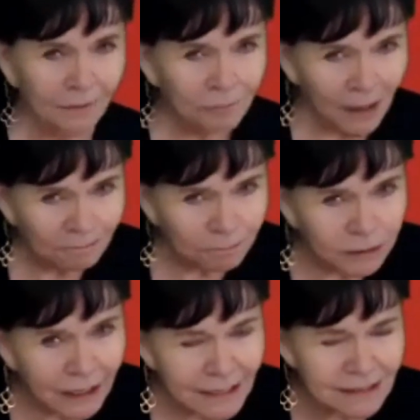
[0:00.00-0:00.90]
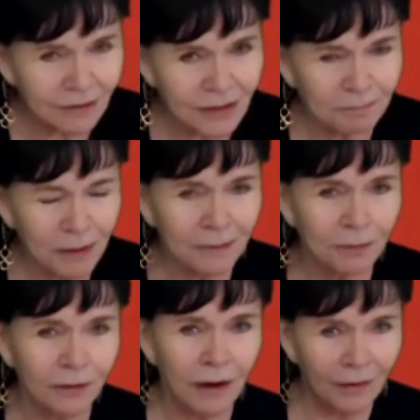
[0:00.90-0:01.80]
and place on the
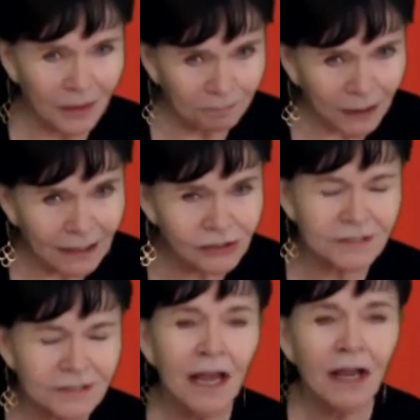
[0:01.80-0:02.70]
paper, on the pages,